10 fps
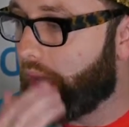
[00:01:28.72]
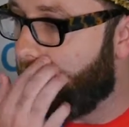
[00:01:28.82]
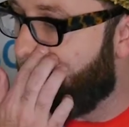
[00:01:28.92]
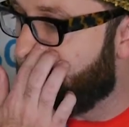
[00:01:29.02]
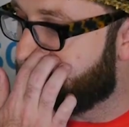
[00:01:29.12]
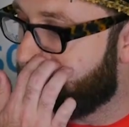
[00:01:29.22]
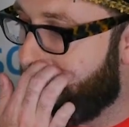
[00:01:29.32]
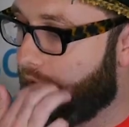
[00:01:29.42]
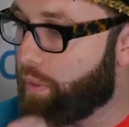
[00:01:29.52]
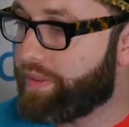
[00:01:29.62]
And
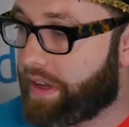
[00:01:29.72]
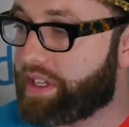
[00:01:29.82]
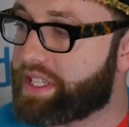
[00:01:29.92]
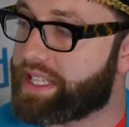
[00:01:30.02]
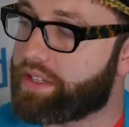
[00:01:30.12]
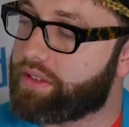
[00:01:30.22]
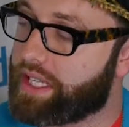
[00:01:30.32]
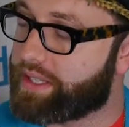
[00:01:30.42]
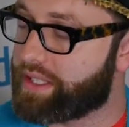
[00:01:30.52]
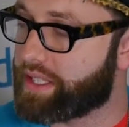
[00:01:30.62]
now we founded
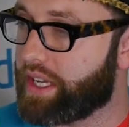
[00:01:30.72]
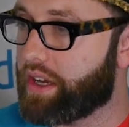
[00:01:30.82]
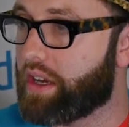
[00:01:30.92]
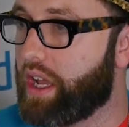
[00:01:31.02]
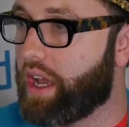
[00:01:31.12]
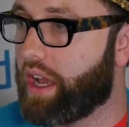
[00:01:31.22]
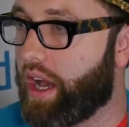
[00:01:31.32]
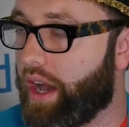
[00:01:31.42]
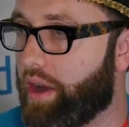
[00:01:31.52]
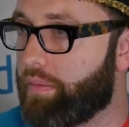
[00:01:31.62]
DecentraNet this year,
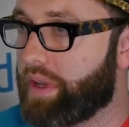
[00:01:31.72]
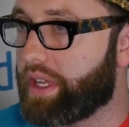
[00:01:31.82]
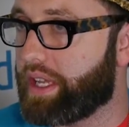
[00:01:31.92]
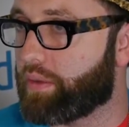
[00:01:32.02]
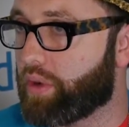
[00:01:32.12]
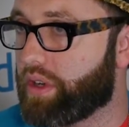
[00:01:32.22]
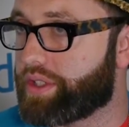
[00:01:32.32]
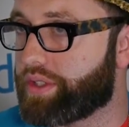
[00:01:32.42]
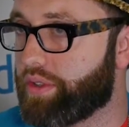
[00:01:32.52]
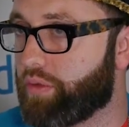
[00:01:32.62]
in order
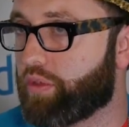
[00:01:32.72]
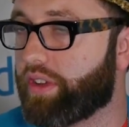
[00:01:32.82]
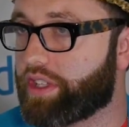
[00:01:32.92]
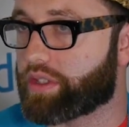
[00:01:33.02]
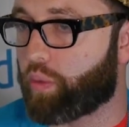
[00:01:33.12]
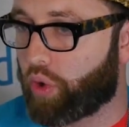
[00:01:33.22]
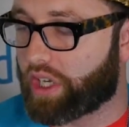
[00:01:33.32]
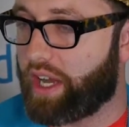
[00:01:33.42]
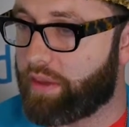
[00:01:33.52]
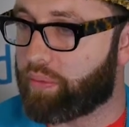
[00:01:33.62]
to really just
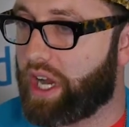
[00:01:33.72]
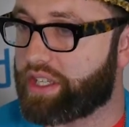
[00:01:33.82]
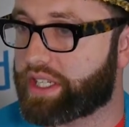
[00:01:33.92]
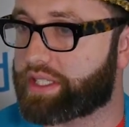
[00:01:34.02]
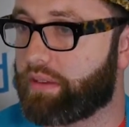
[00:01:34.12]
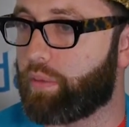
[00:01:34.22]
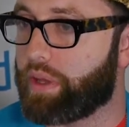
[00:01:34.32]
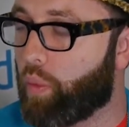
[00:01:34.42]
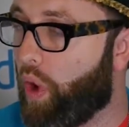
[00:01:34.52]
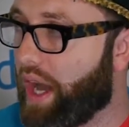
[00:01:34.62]
work on the projects that
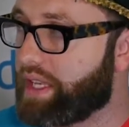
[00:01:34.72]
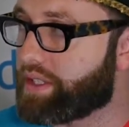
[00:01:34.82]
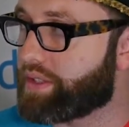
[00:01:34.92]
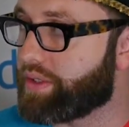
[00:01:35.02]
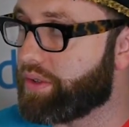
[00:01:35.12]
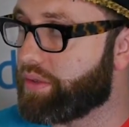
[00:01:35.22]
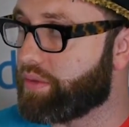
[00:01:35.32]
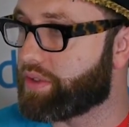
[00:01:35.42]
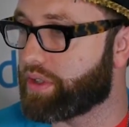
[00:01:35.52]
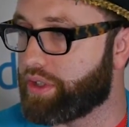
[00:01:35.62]
we want
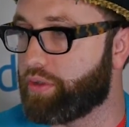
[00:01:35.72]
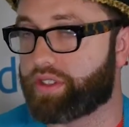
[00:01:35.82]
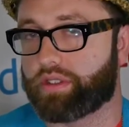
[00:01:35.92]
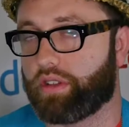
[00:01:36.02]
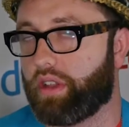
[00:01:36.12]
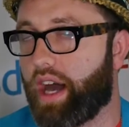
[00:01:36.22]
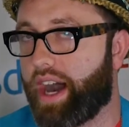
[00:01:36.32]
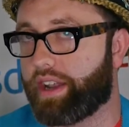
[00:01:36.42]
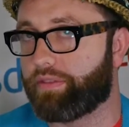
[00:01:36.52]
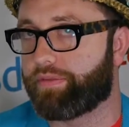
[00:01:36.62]
to use. There's a
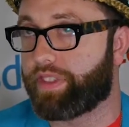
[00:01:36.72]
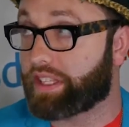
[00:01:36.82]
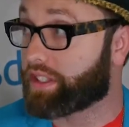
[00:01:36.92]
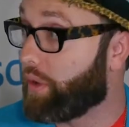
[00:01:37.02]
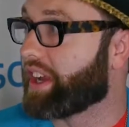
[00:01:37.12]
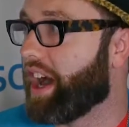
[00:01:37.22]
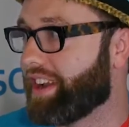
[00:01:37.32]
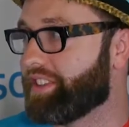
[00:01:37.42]
lot of things going on in